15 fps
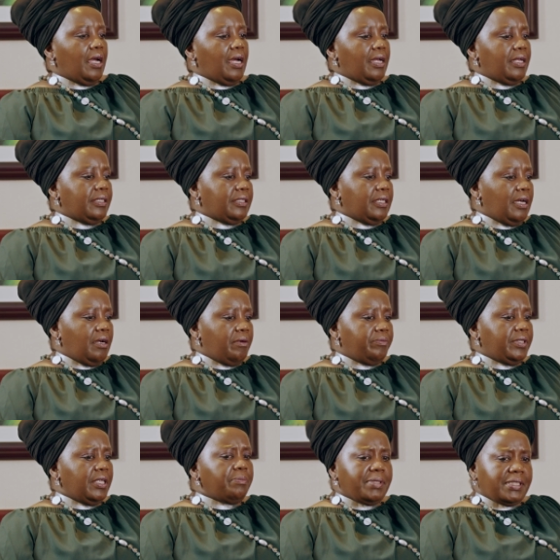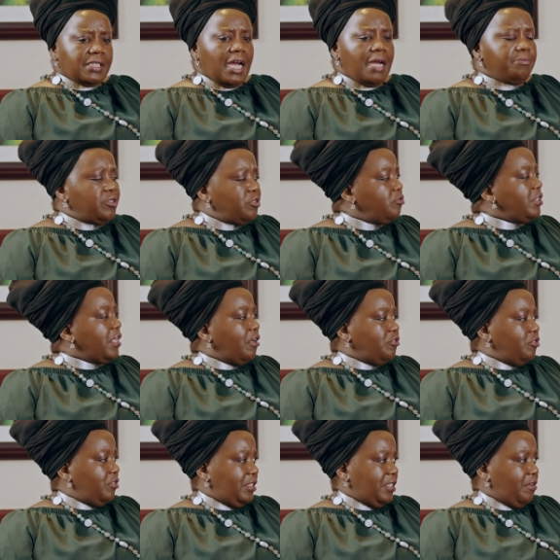And uh, there'll be times you'll
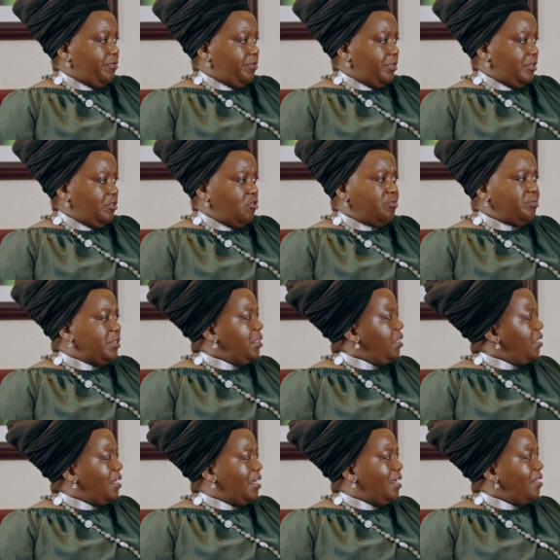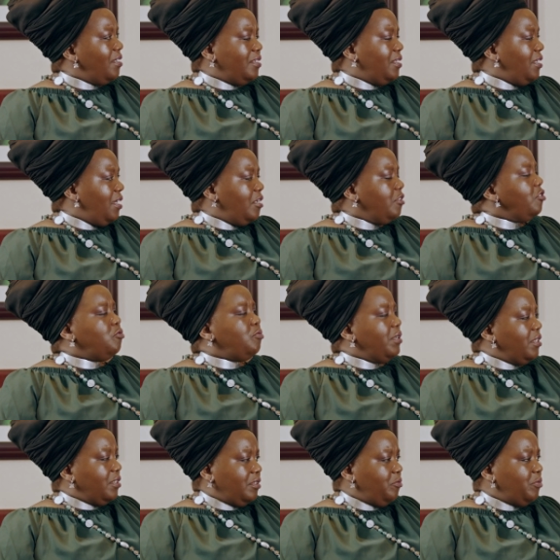doubt yourself. Nobody, you
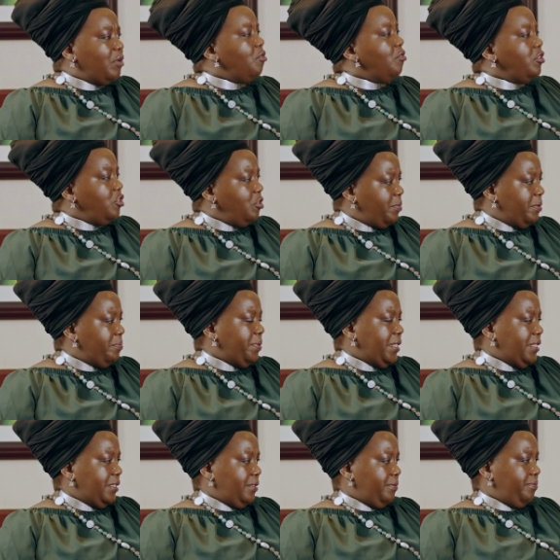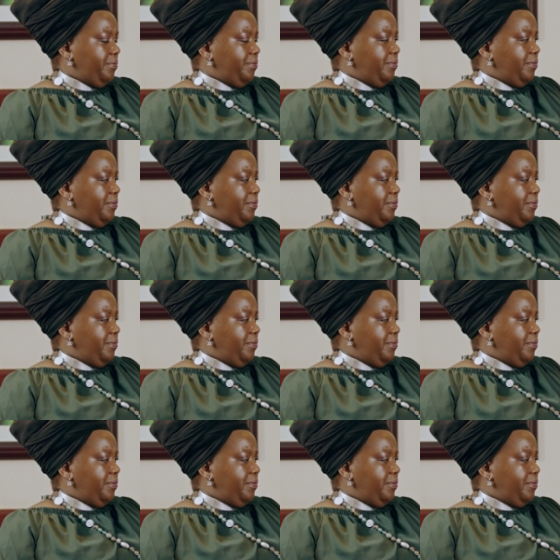will. We're all human beings.